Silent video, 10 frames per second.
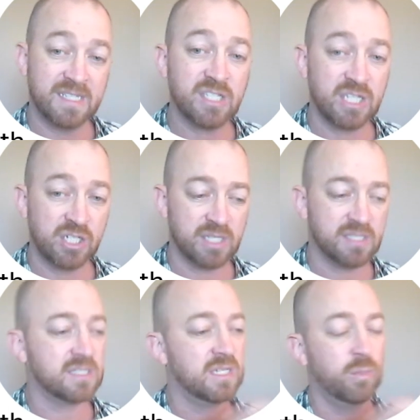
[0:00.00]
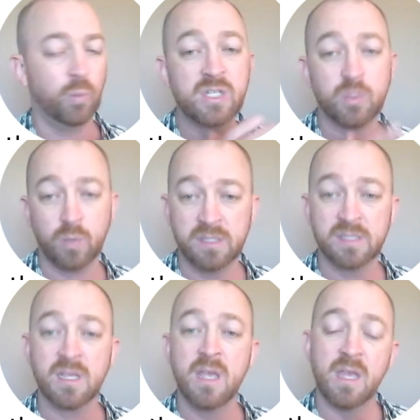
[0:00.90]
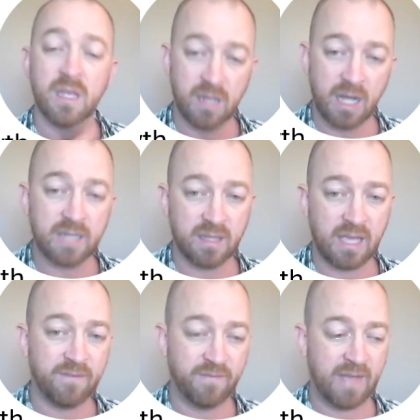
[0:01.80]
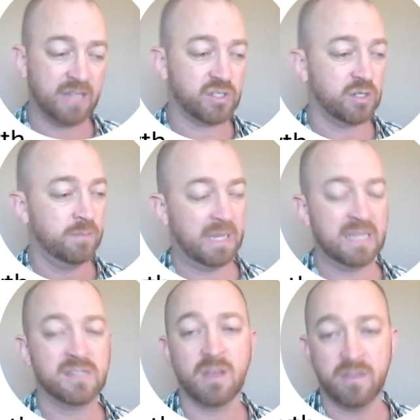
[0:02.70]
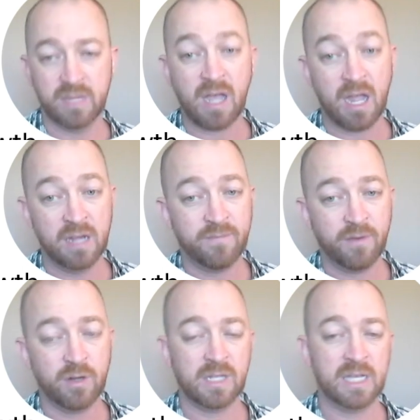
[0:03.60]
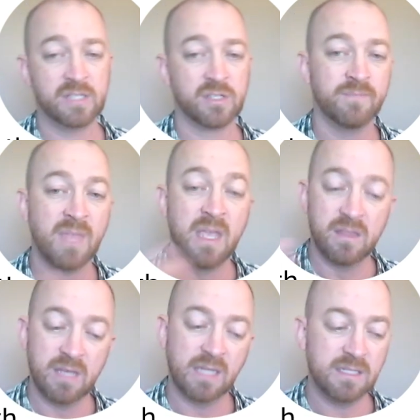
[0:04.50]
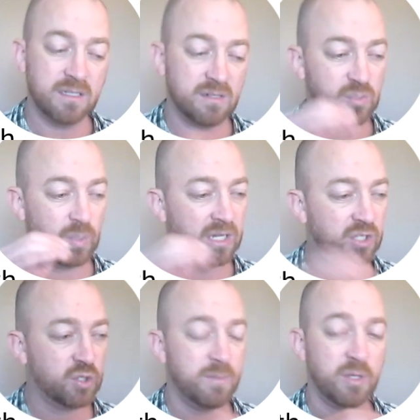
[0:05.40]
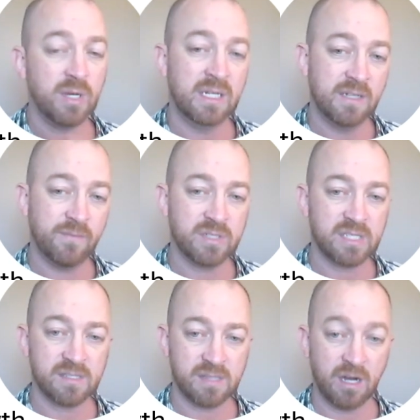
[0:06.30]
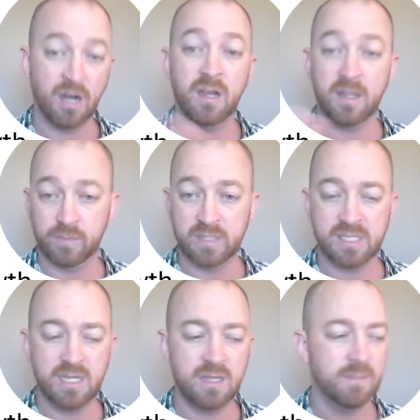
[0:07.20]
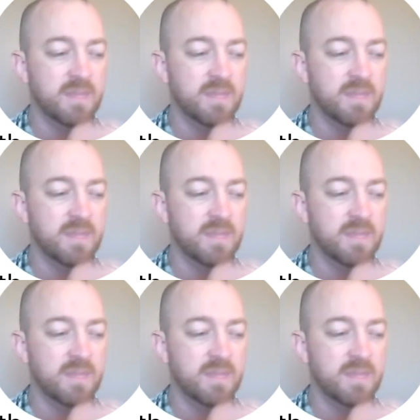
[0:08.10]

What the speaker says: inches to see which ones got to that faster based on the kind of fertilizer. The idea here is we can attribute any differences there, if we see them,